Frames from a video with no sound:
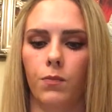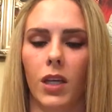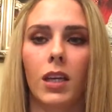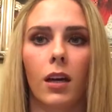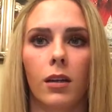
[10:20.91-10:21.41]

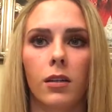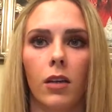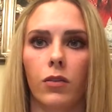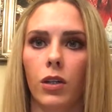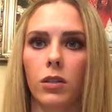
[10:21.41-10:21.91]
Again,
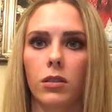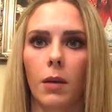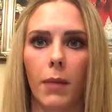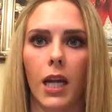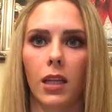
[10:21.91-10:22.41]
if you're
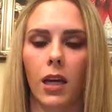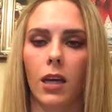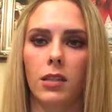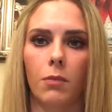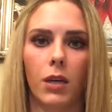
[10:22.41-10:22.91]
somebody that
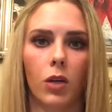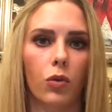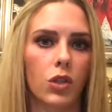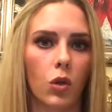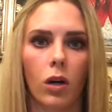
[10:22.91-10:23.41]
is a big
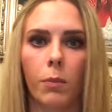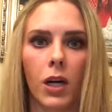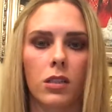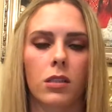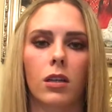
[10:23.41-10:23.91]
resort
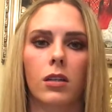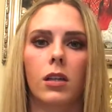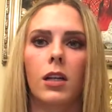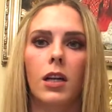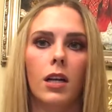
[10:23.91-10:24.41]
person
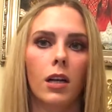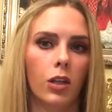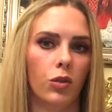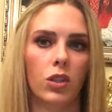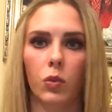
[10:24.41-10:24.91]

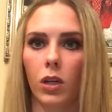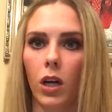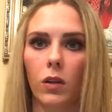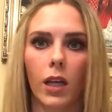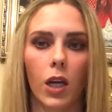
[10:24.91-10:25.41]
and you just want to
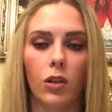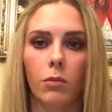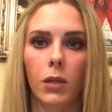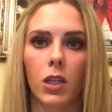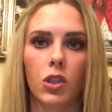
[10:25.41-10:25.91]
go lay on the
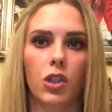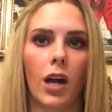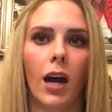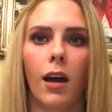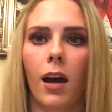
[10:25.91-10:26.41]
beach,
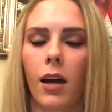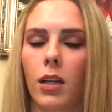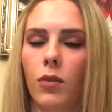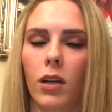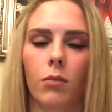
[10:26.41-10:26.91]
I
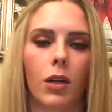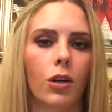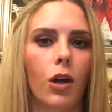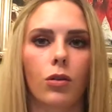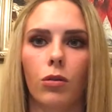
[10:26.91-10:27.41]
highly recommend
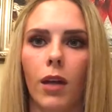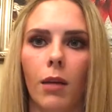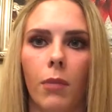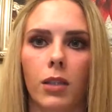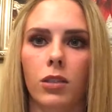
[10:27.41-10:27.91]
go do that
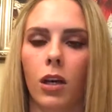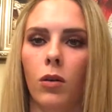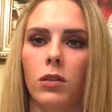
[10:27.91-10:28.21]
in Mexico.